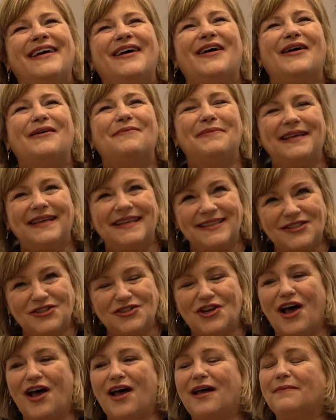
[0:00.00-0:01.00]
Our biggest
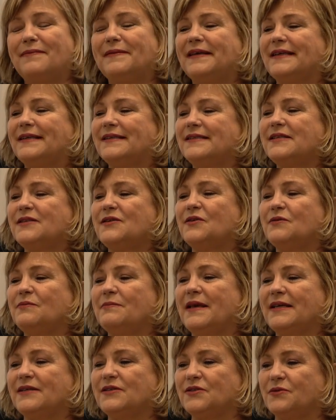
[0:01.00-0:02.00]
job is to
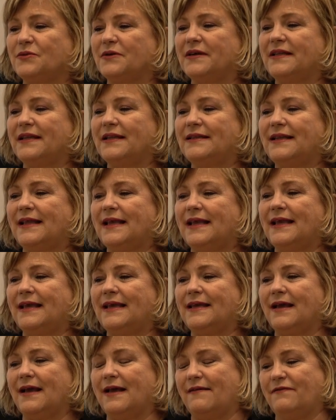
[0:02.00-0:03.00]
make sure that
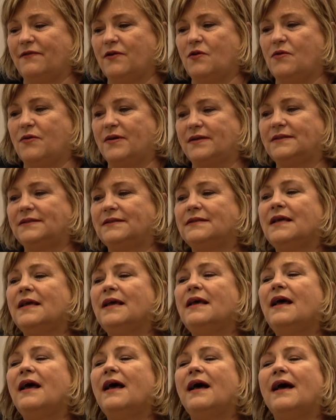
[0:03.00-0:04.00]
they, of course,
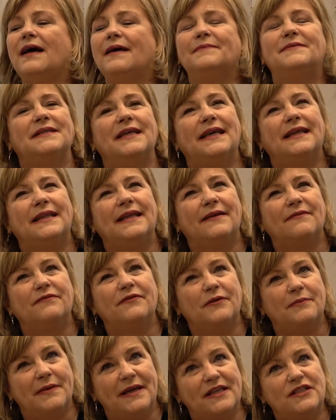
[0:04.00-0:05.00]
obtain the
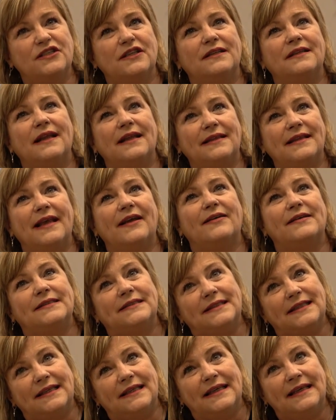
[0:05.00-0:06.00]
information that they are
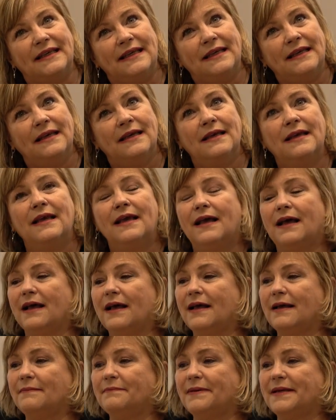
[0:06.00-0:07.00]
seeking,
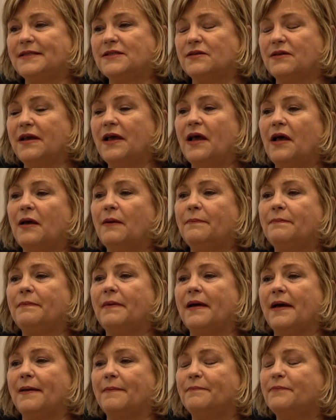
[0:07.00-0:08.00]
but to help
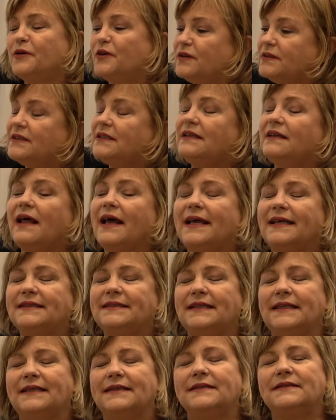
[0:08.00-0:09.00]

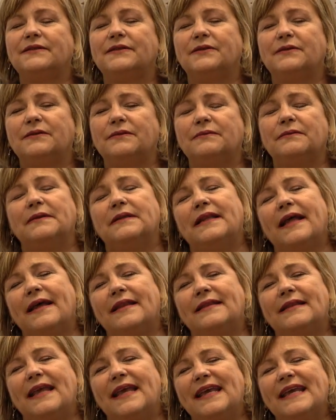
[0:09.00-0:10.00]
personalize it so
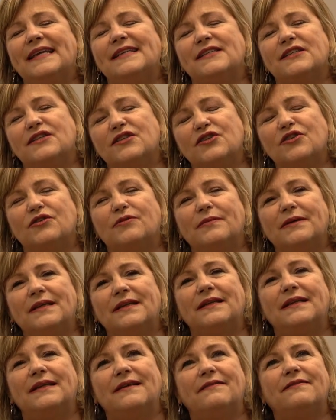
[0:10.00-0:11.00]
that they can
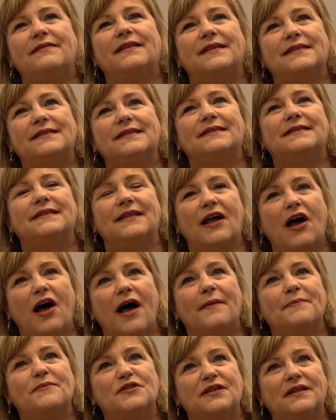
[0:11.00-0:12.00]
determine if this is an
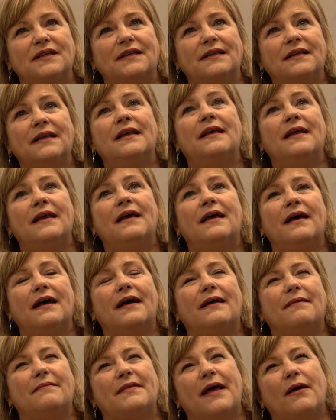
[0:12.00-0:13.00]
option
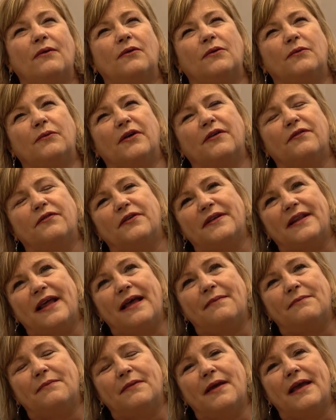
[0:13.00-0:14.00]
that will work for
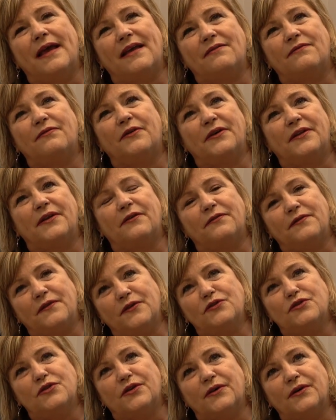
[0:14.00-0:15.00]
them and for their
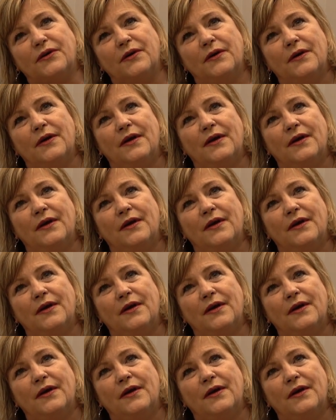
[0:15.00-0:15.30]
future.